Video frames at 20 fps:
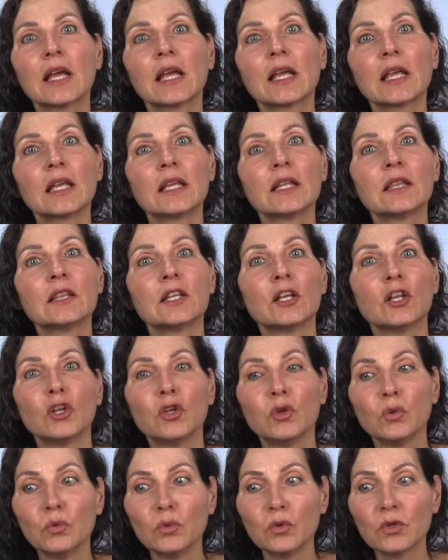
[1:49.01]
in the
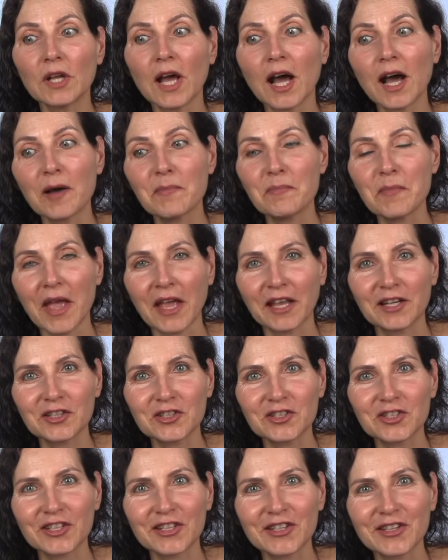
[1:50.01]
lunar
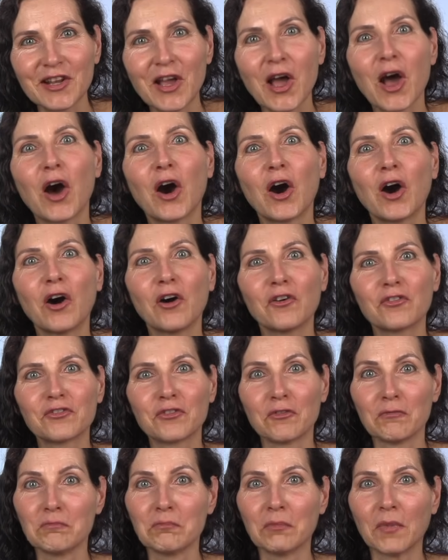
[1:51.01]
mansion of
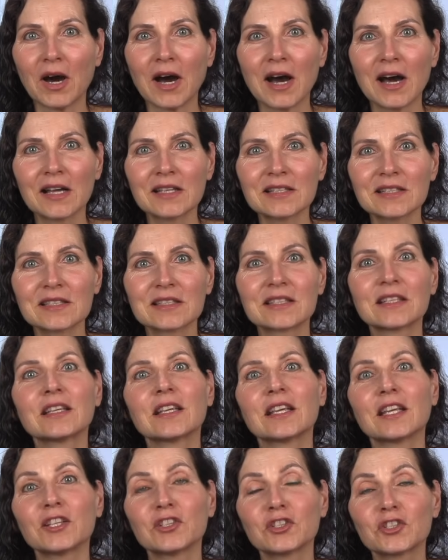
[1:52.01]
Mars
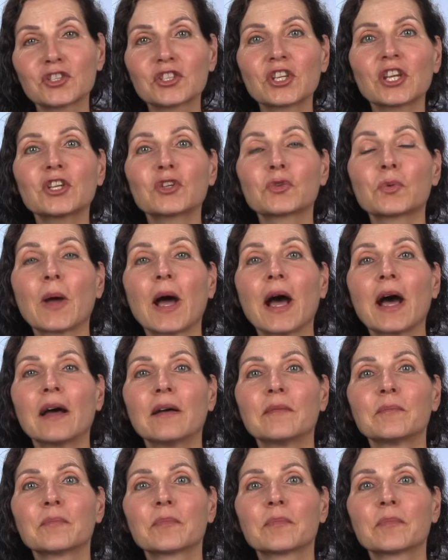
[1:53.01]
in Chitra.